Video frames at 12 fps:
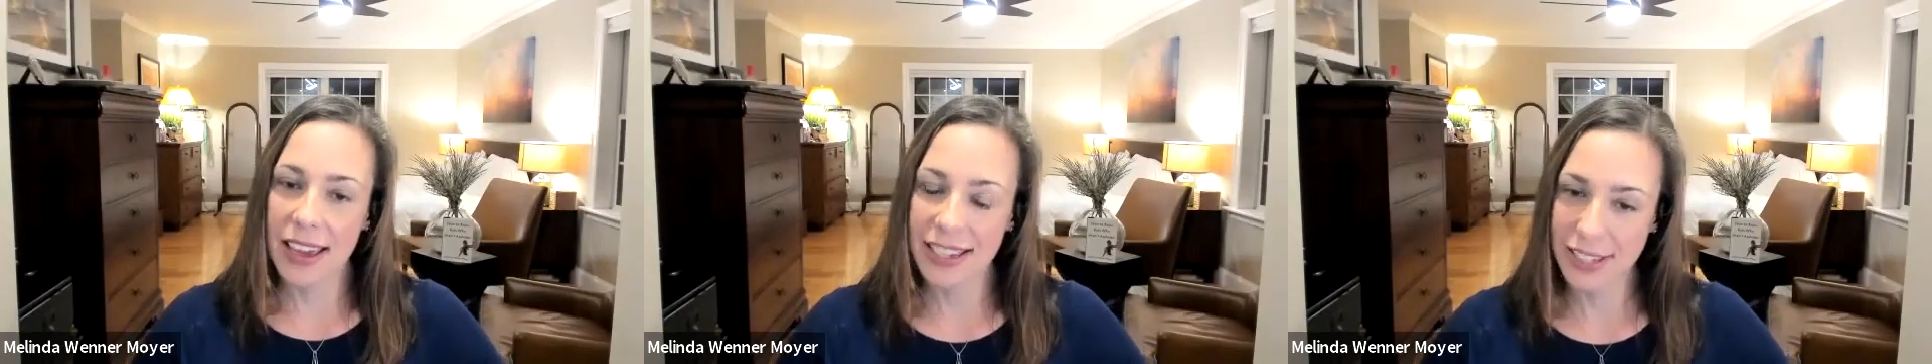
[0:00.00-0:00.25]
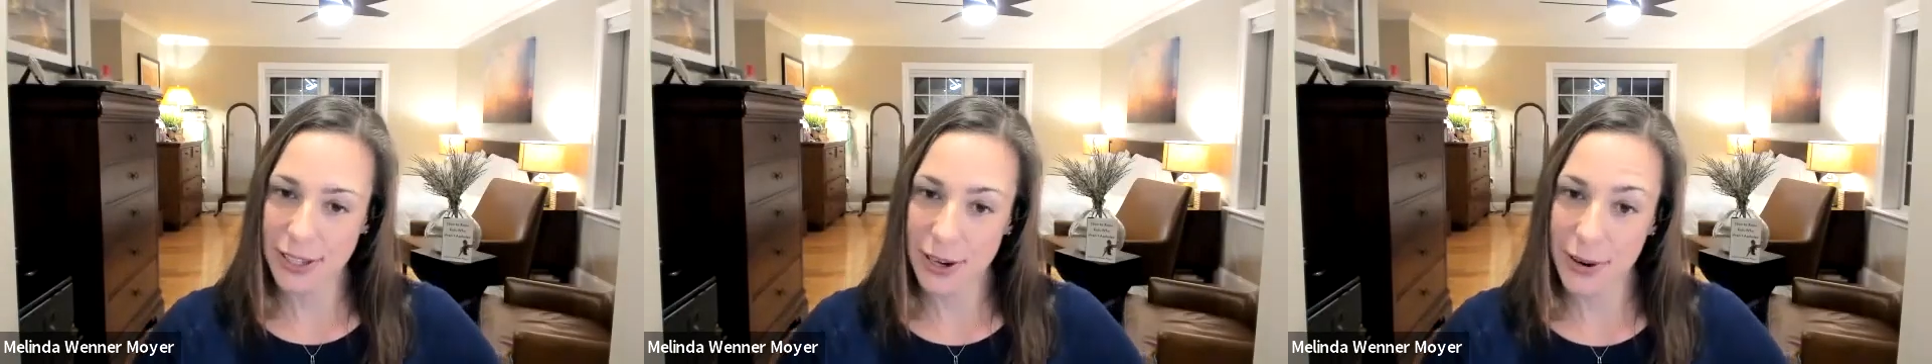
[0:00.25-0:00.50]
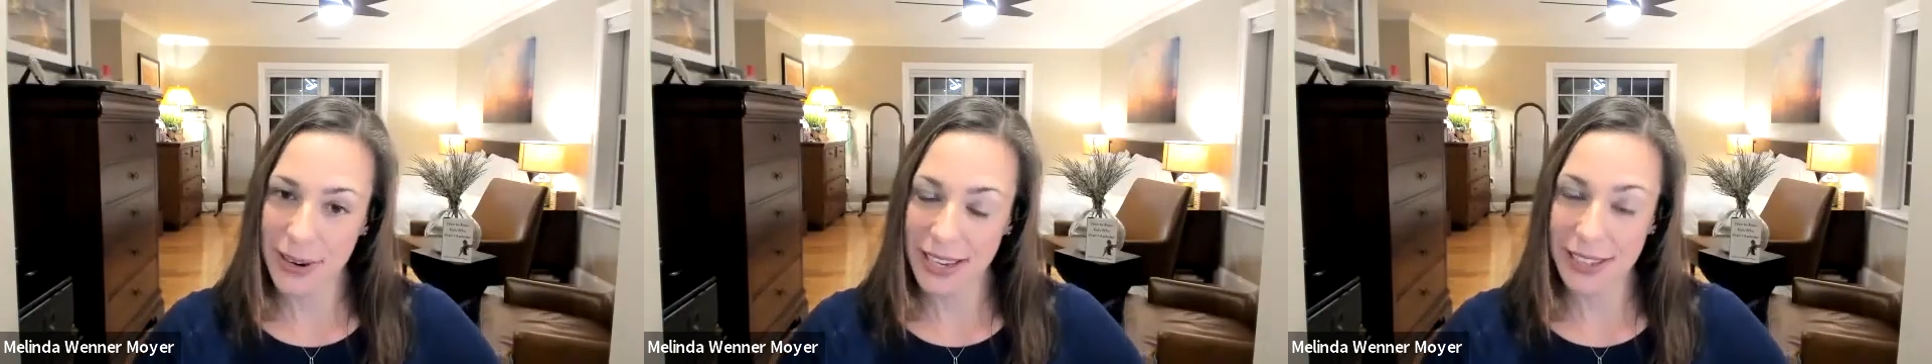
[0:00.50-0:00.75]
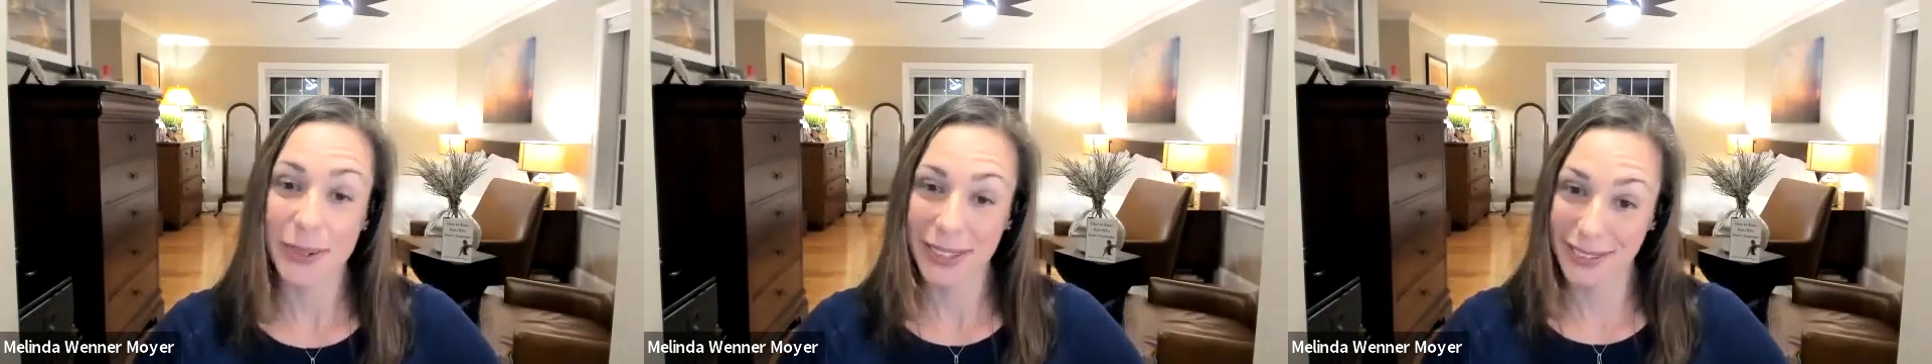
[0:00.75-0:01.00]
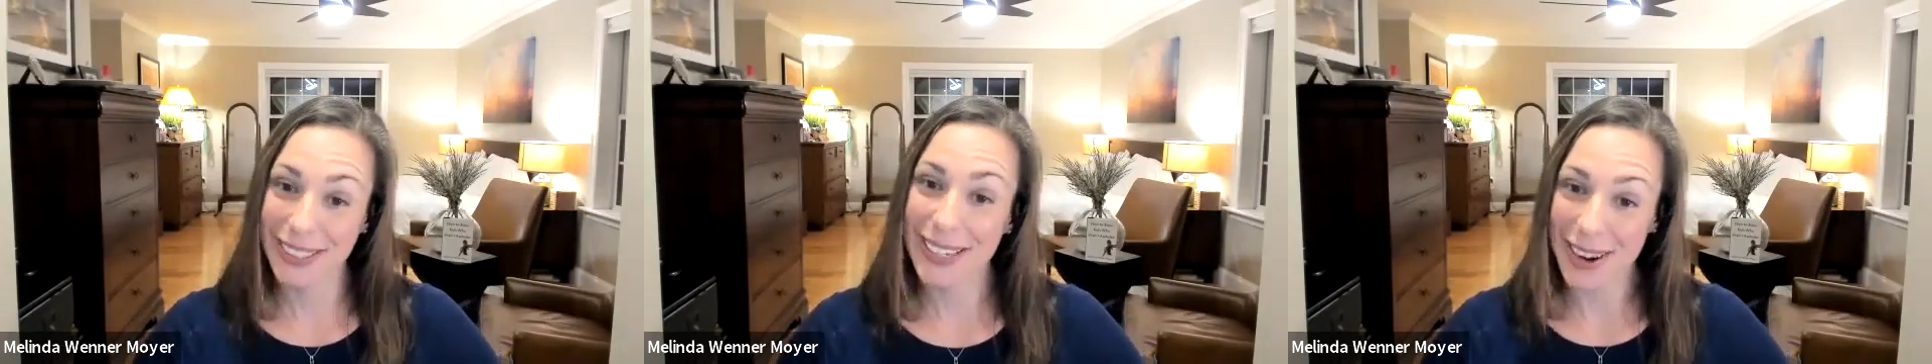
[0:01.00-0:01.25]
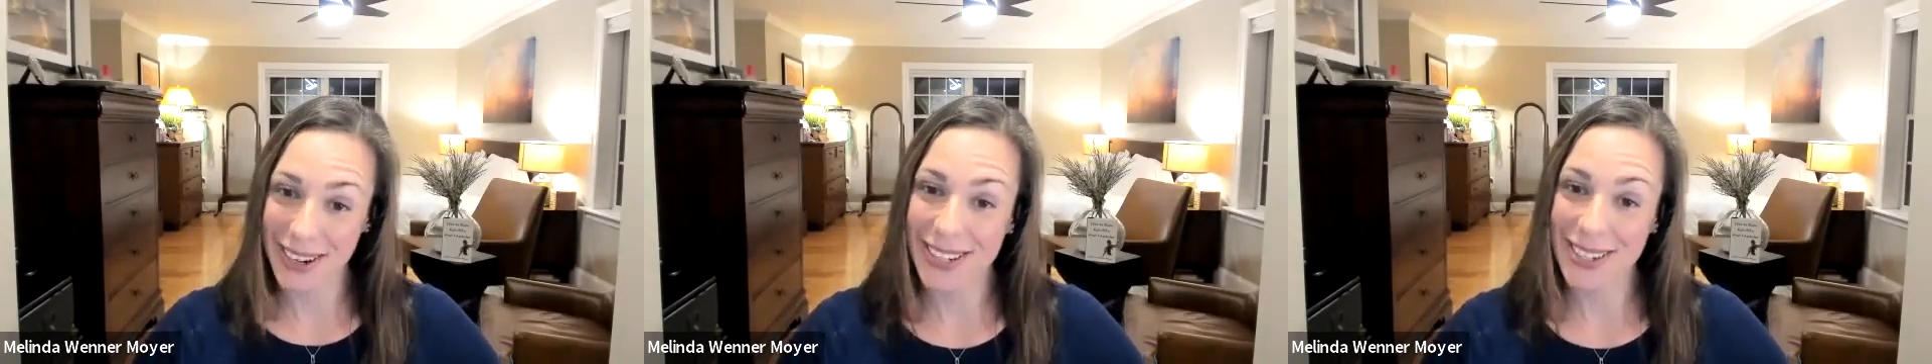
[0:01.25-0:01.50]
So it's really, really
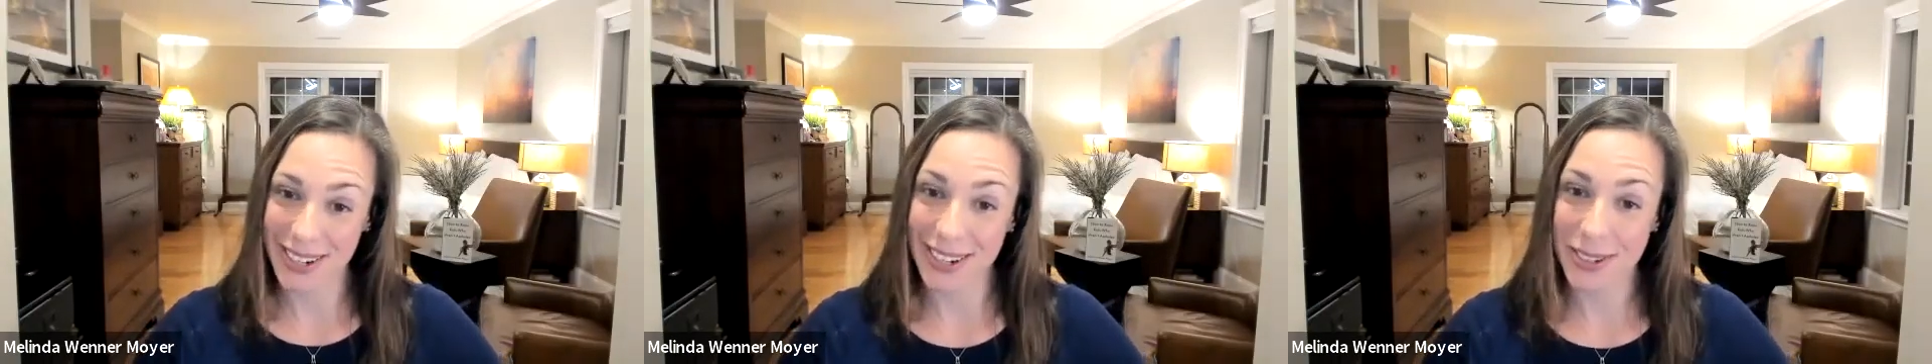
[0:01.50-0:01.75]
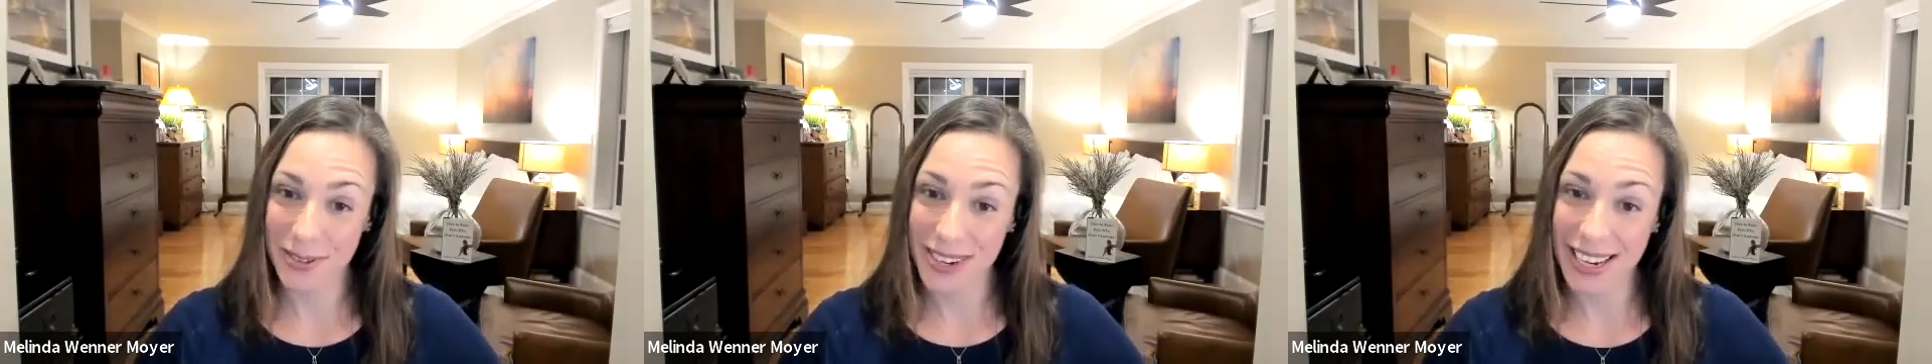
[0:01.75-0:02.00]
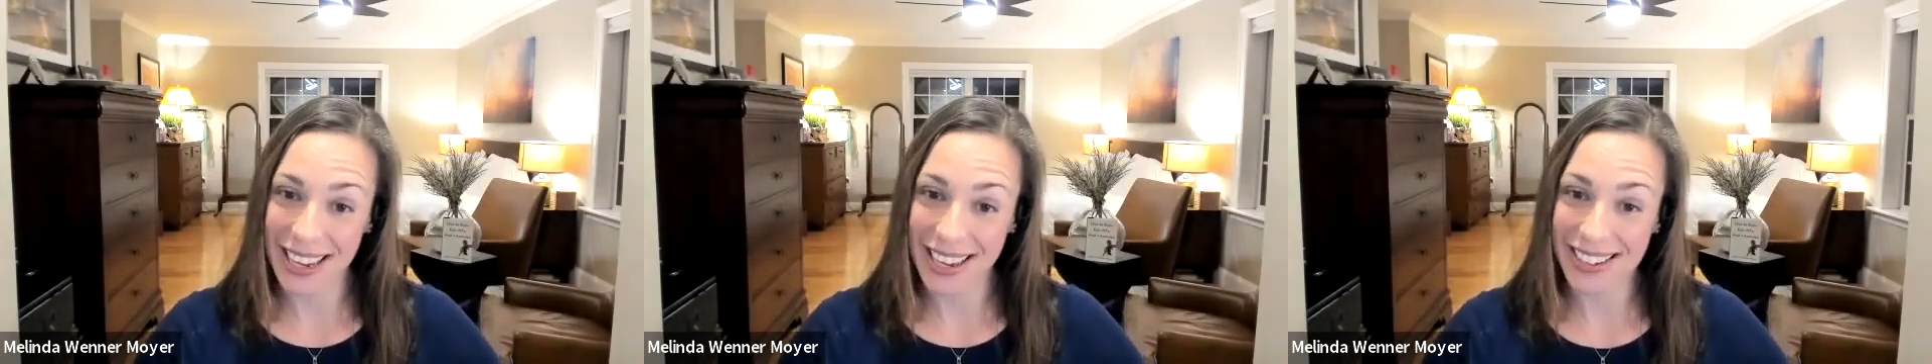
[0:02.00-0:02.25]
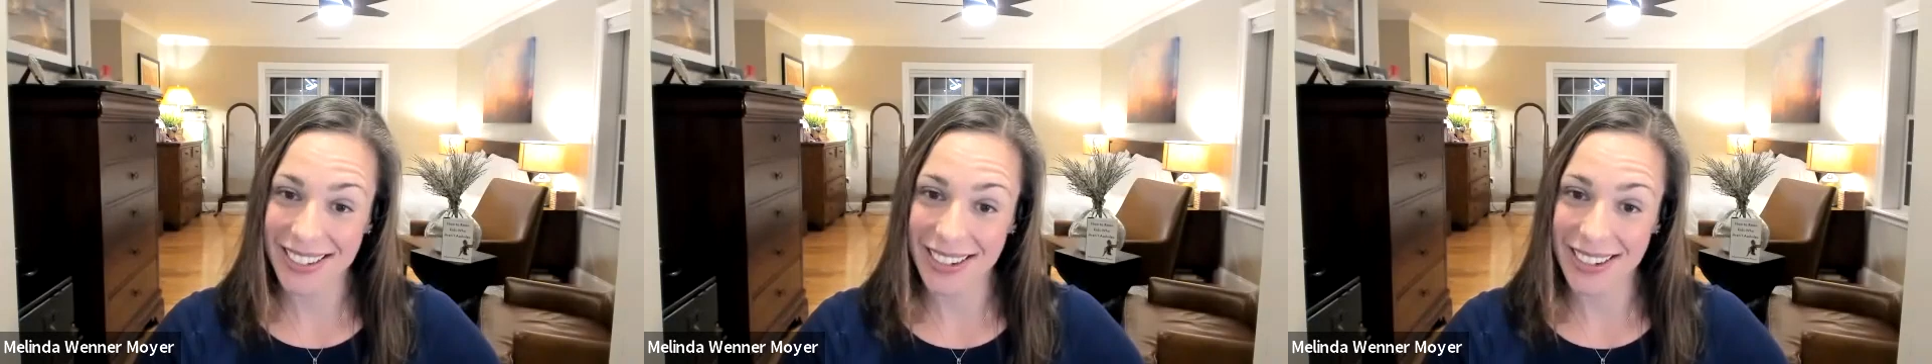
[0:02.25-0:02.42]
hard to start doing it.